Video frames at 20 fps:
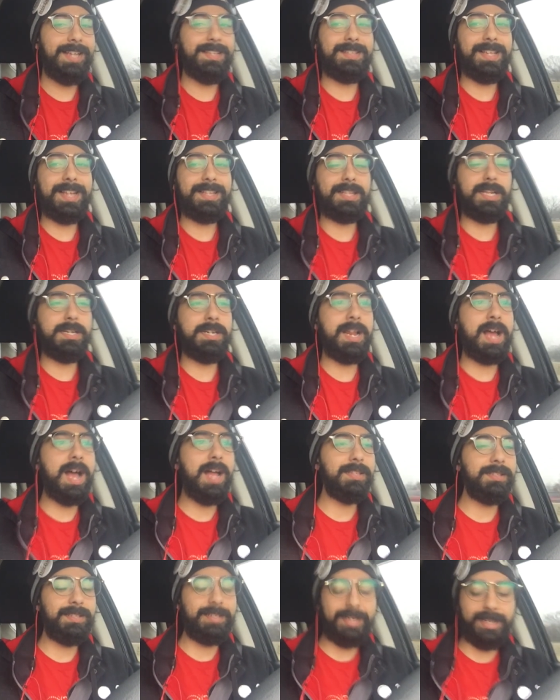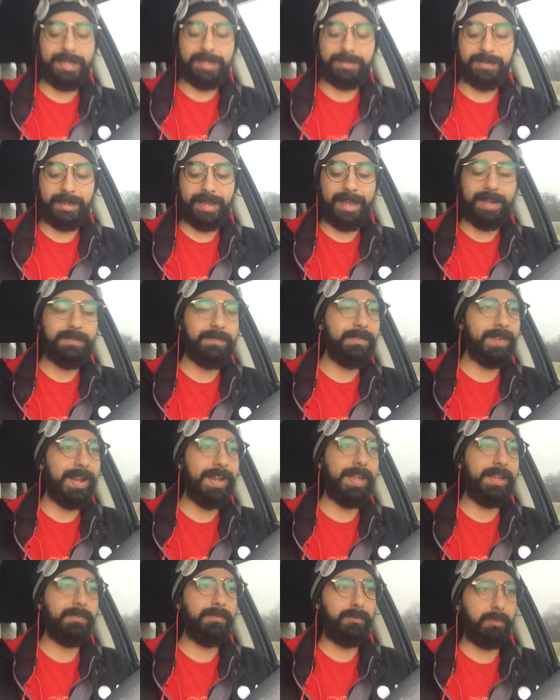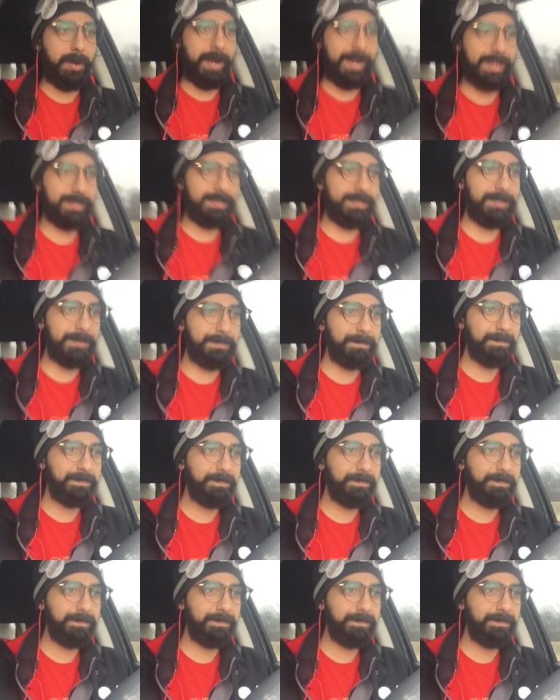like the Nazis invading France.